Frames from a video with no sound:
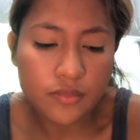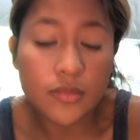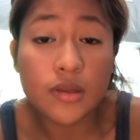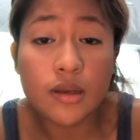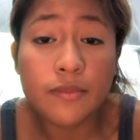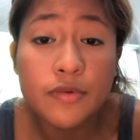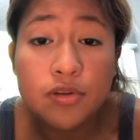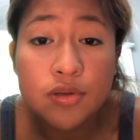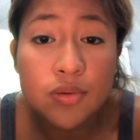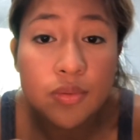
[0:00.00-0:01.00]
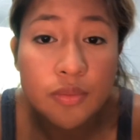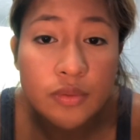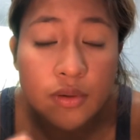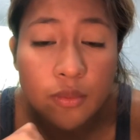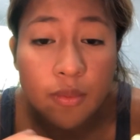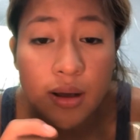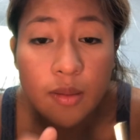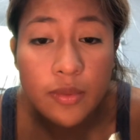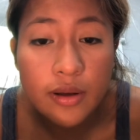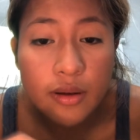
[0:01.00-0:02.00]
I'm gonna do the Wow
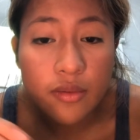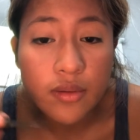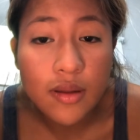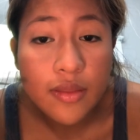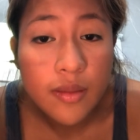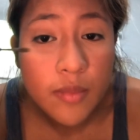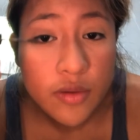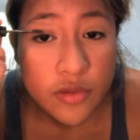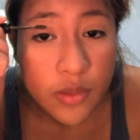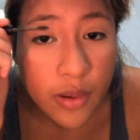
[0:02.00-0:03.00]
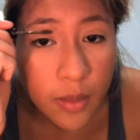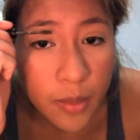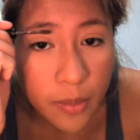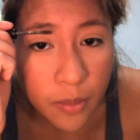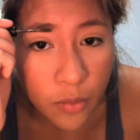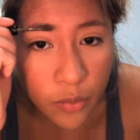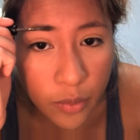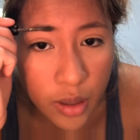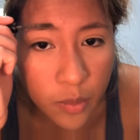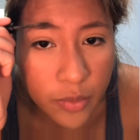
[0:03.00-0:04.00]
Brow. I think I'm gonna use the
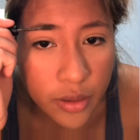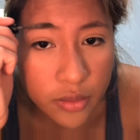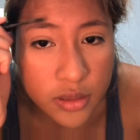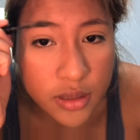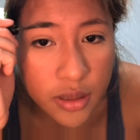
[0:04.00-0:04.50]
Wow Brow today.